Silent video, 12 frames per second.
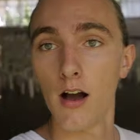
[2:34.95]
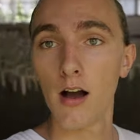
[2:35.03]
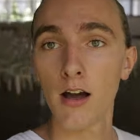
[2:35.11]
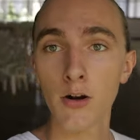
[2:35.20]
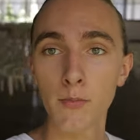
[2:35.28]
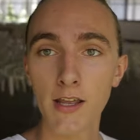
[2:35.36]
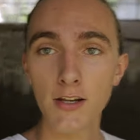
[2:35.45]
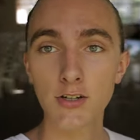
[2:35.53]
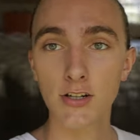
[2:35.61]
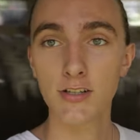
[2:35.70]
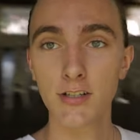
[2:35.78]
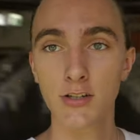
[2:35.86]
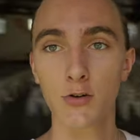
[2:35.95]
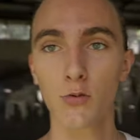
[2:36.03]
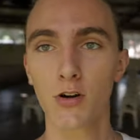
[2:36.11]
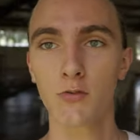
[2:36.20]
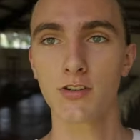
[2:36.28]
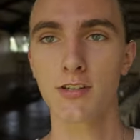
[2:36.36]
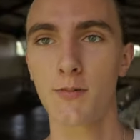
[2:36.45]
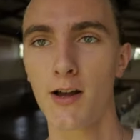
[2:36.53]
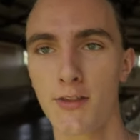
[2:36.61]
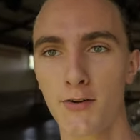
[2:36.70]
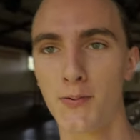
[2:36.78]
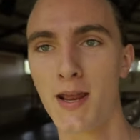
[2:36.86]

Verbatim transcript: Uh, it'll be interesting to work with some other